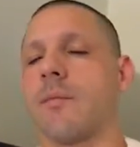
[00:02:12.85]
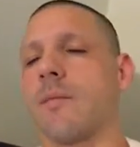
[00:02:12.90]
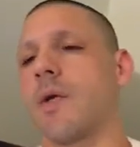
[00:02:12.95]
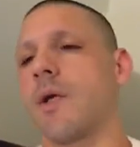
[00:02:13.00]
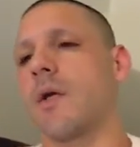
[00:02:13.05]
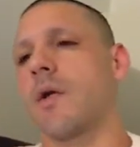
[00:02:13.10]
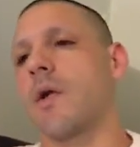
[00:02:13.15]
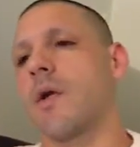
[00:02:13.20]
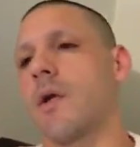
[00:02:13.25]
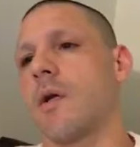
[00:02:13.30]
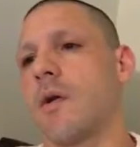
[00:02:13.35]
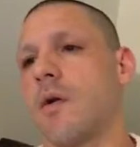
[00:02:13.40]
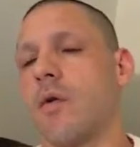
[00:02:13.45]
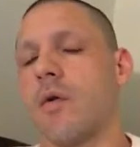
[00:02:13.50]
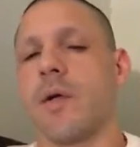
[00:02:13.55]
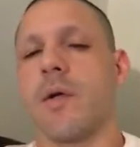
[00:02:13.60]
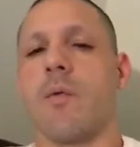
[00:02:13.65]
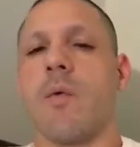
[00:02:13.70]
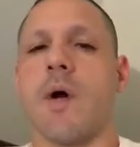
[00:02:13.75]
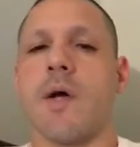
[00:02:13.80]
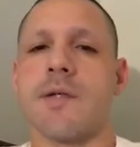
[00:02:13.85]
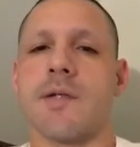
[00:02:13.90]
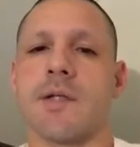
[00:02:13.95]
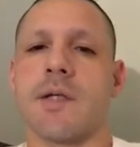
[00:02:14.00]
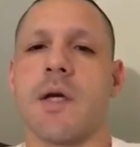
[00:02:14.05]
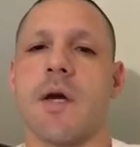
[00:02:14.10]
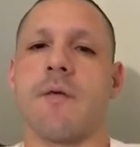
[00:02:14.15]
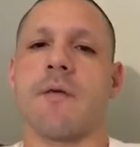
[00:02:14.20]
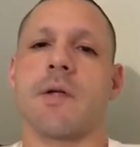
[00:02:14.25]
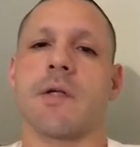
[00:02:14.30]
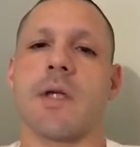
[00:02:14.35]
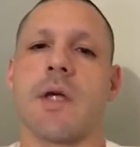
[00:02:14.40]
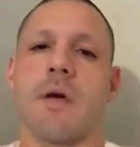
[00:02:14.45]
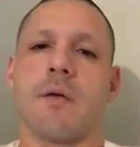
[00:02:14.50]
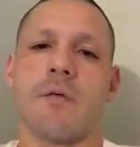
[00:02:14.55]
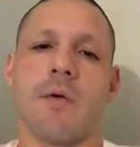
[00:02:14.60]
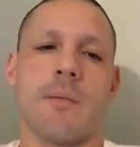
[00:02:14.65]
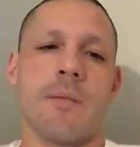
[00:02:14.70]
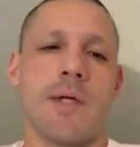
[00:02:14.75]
I mean, or he was the governor of California.